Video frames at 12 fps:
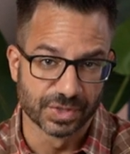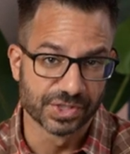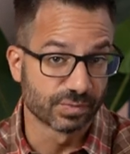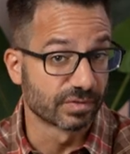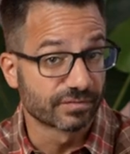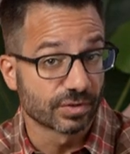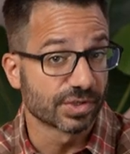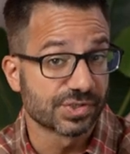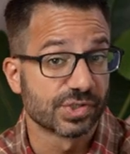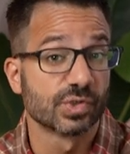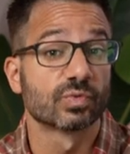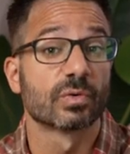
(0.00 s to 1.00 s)
which refers
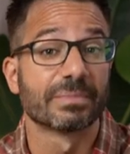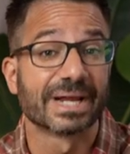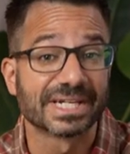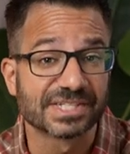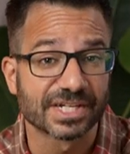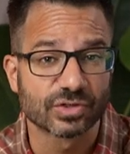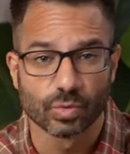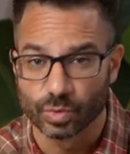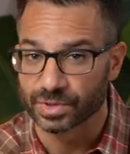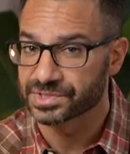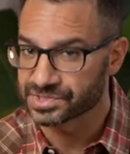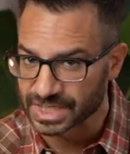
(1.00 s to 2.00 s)
to romantic
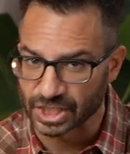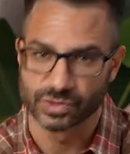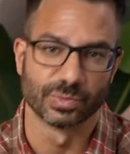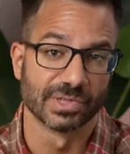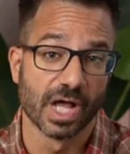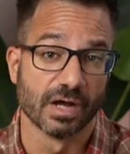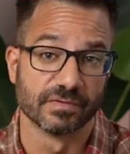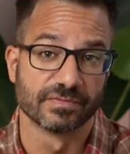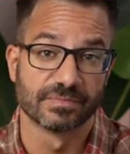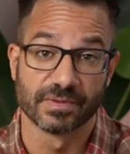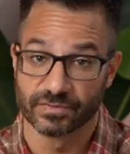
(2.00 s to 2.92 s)
or sexual love.